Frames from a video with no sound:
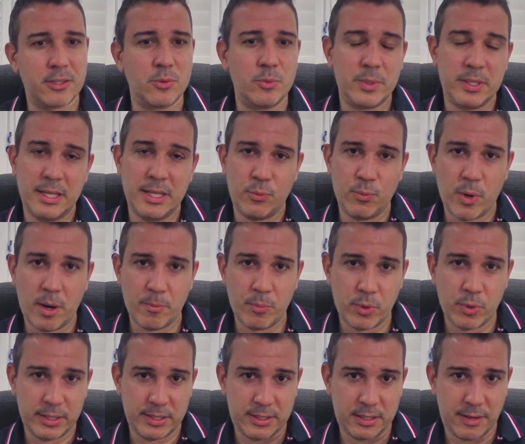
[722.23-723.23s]
would need
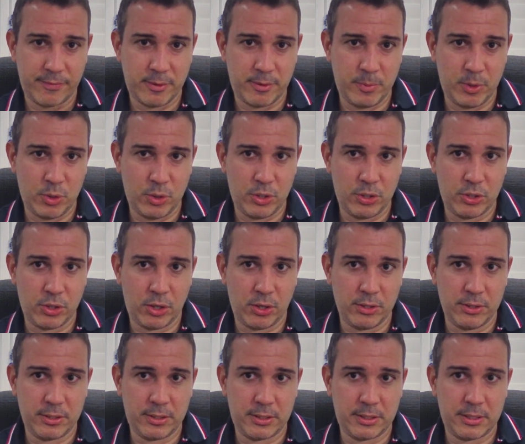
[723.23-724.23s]
$1.7
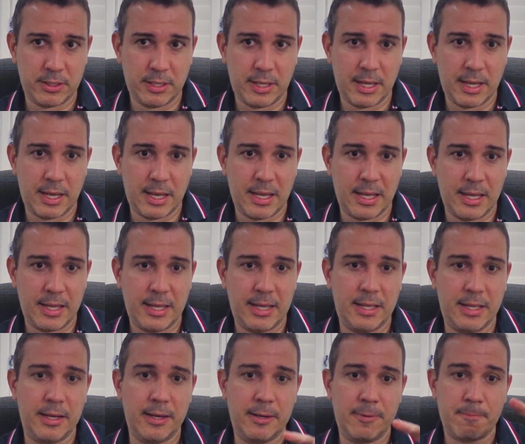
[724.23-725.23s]
million
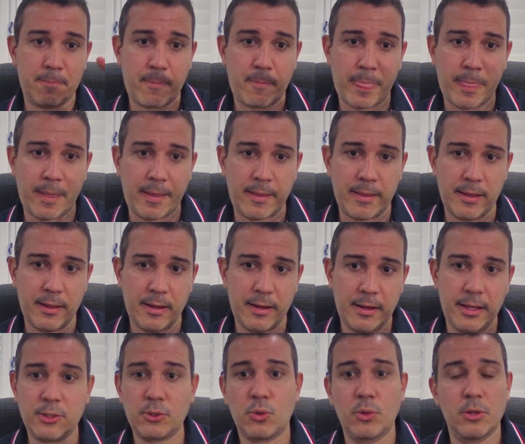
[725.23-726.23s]
in,
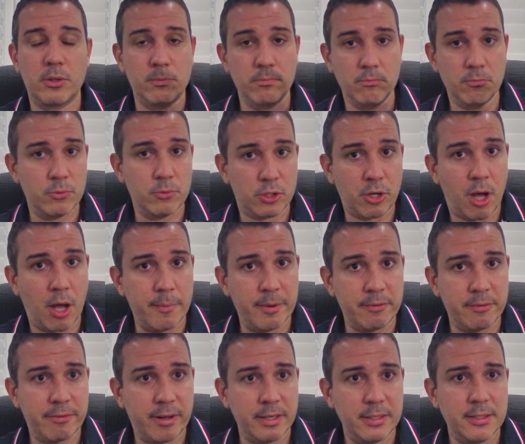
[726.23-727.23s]
let's call it retirement
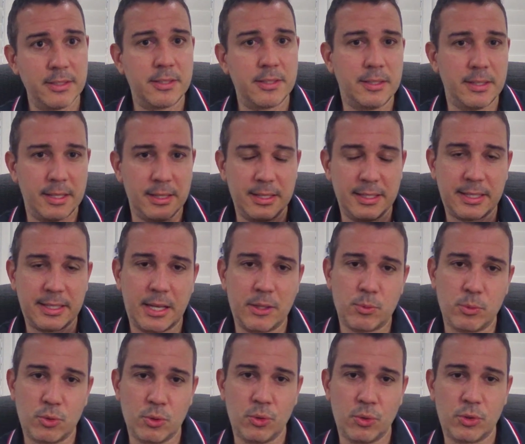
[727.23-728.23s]
funds. In this case,
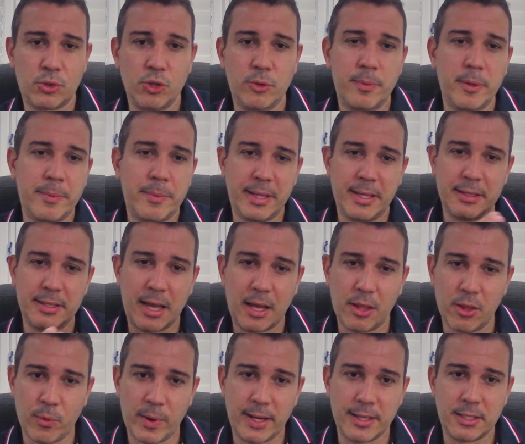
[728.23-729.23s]
we'll talk super, but there's
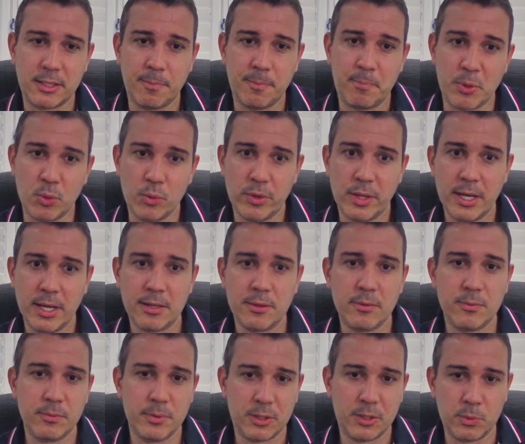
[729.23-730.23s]
other ways to build that,
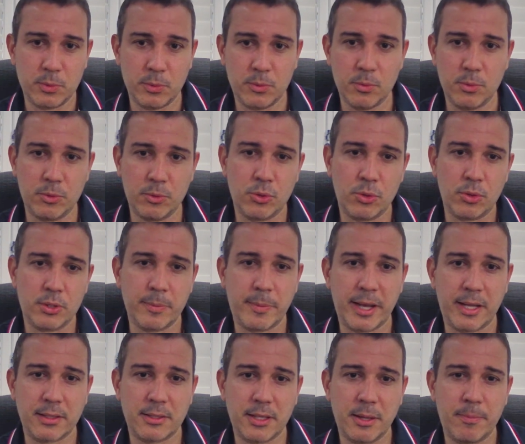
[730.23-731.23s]
which we'll talk
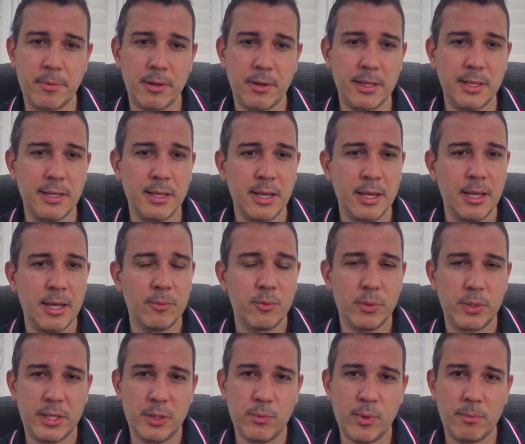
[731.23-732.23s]
about separately.
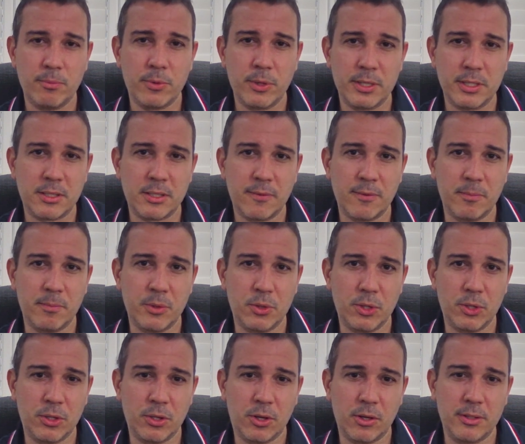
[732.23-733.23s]
We need $1.7
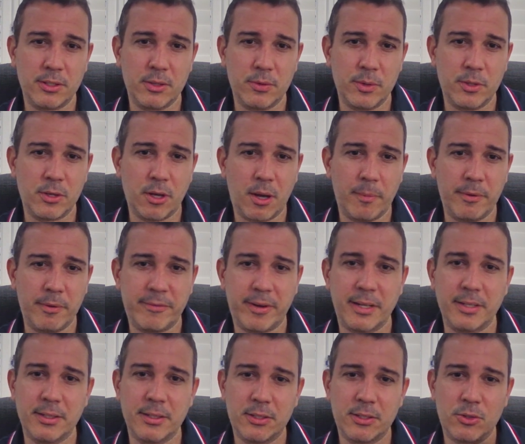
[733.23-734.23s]
million in retirement
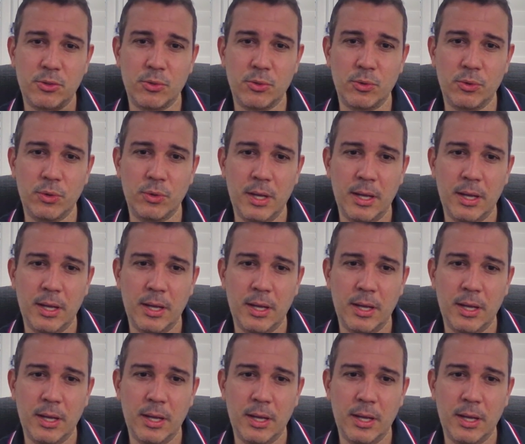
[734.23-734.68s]
funds to